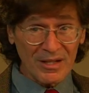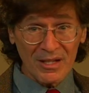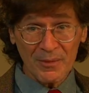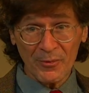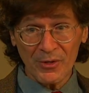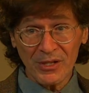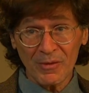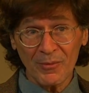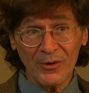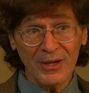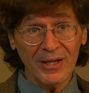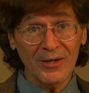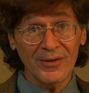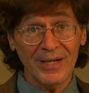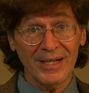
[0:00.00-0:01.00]
the principle
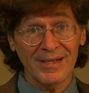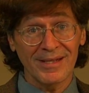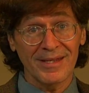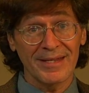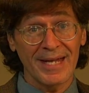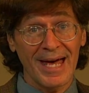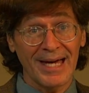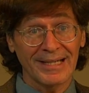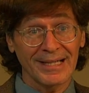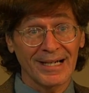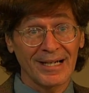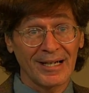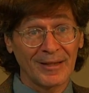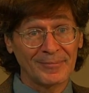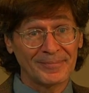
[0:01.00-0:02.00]
here is that
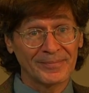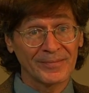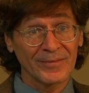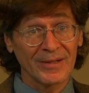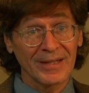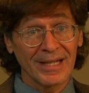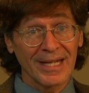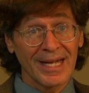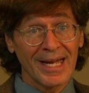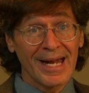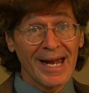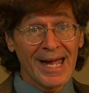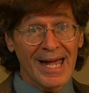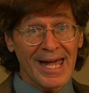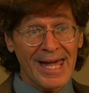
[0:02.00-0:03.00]
um,
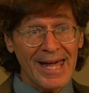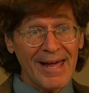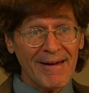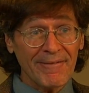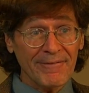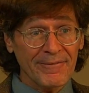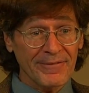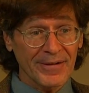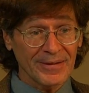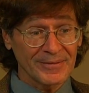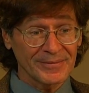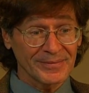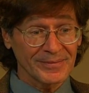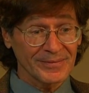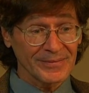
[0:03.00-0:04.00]
if,
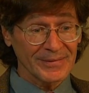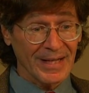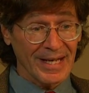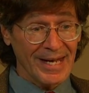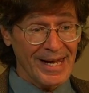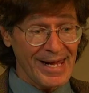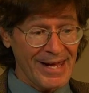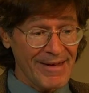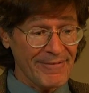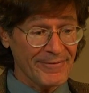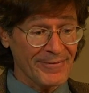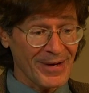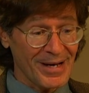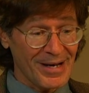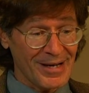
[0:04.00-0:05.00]
if,
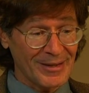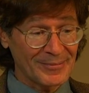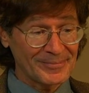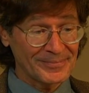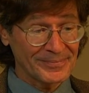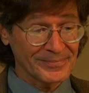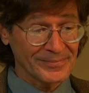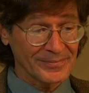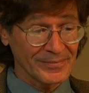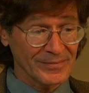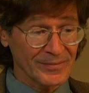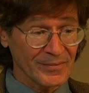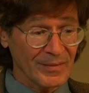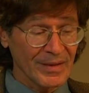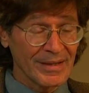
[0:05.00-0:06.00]
um,
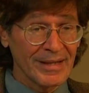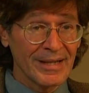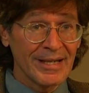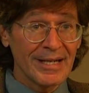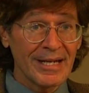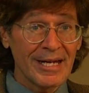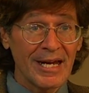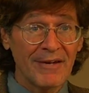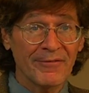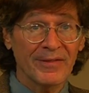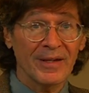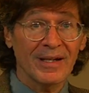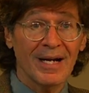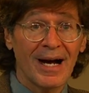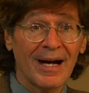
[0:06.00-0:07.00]
if the
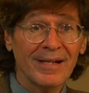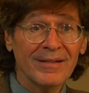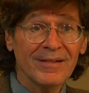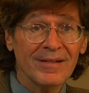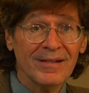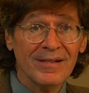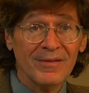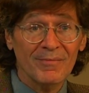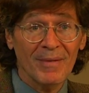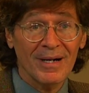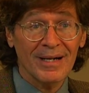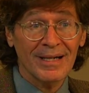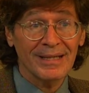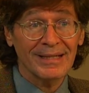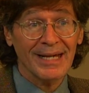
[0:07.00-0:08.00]
conscious
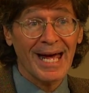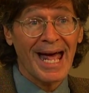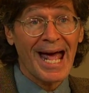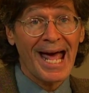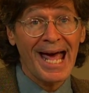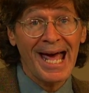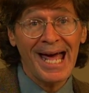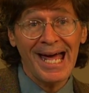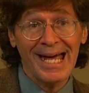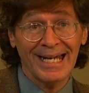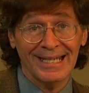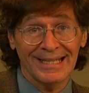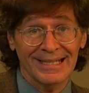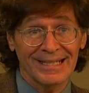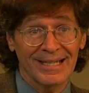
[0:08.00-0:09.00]
mind
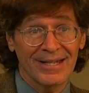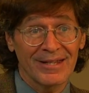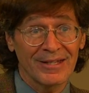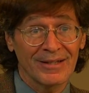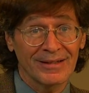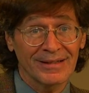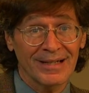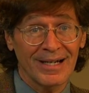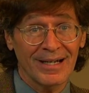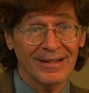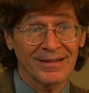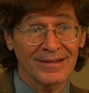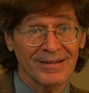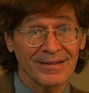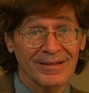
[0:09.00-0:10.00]
and the
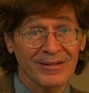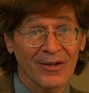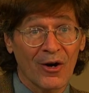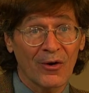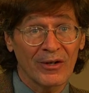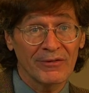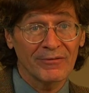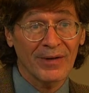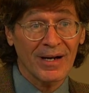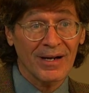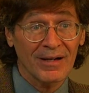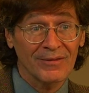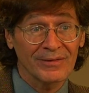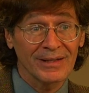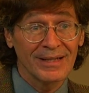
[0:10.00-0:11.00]
unconscious are
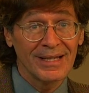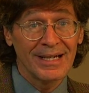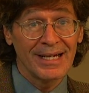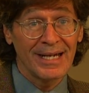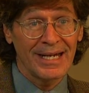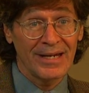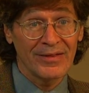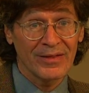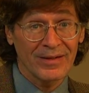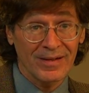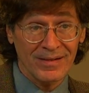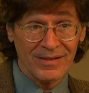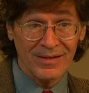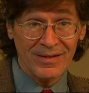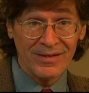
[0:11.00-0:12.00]
involved in the
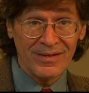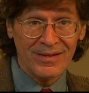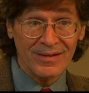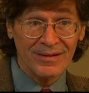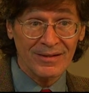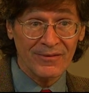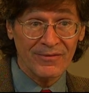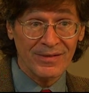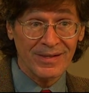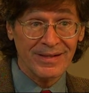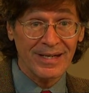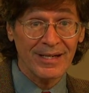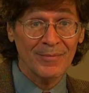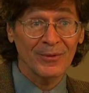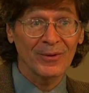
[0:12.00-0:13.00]
decision to lift the
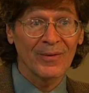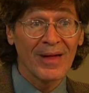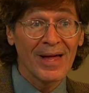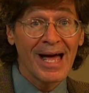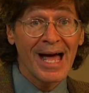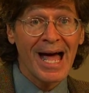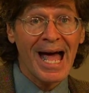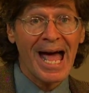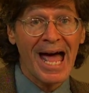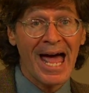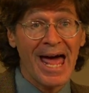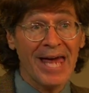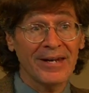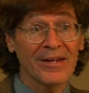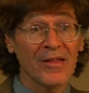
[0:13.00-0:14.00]
table
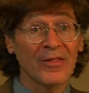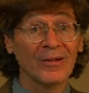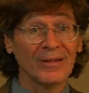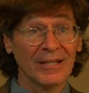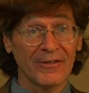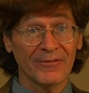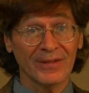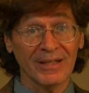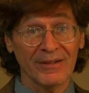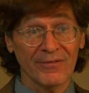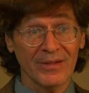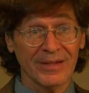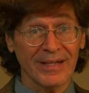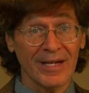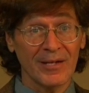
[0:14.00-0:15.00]
and the lifting of the
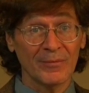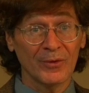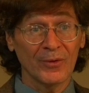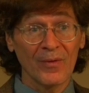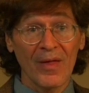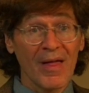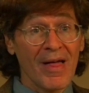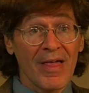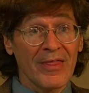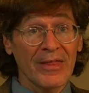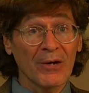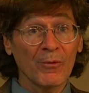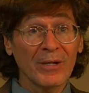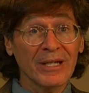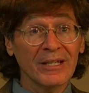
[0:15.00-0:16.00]
table, then
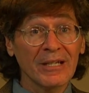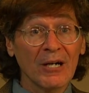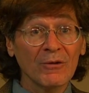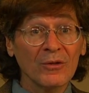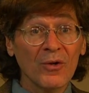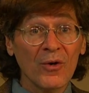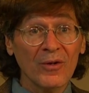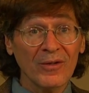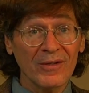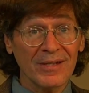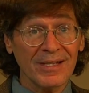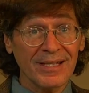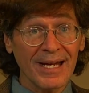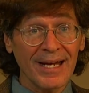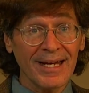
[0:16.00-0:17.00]
we can no longer
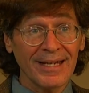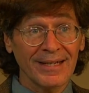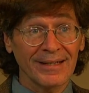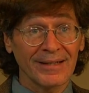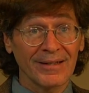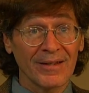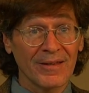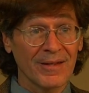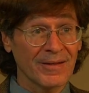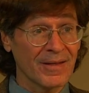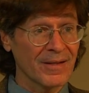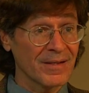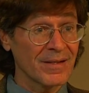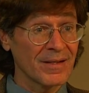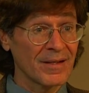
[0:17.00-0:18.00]
say that the,
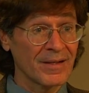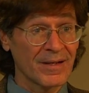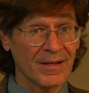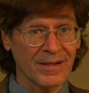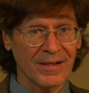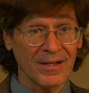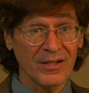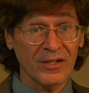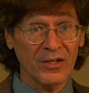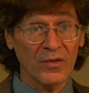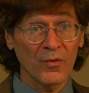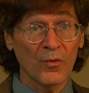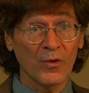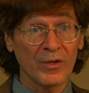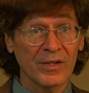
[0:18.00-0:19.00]
the decision
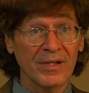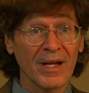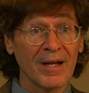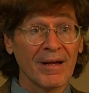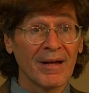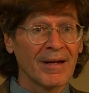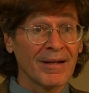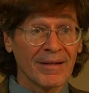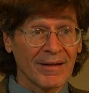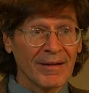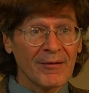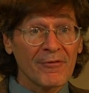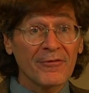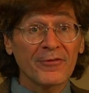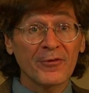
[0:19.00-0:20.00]
was
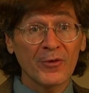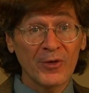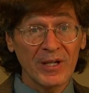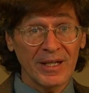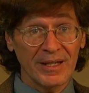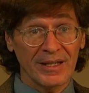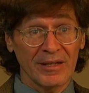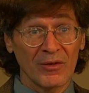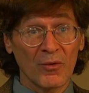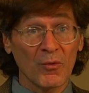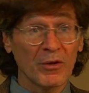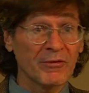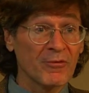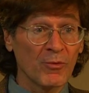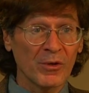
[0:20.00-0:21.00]
free, what
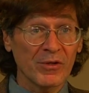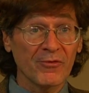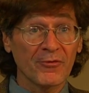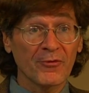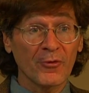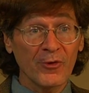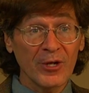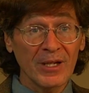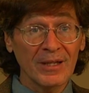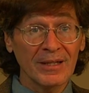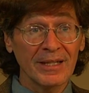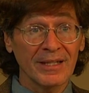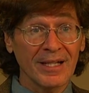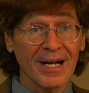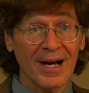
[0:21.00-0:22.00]
was freely
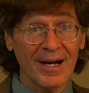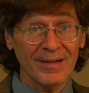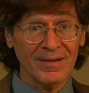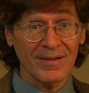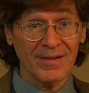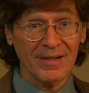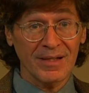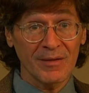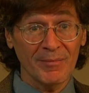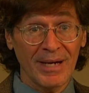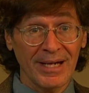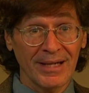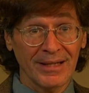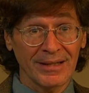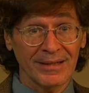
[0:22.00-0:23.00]
consciously
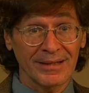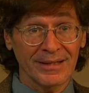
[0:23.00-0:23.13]
made.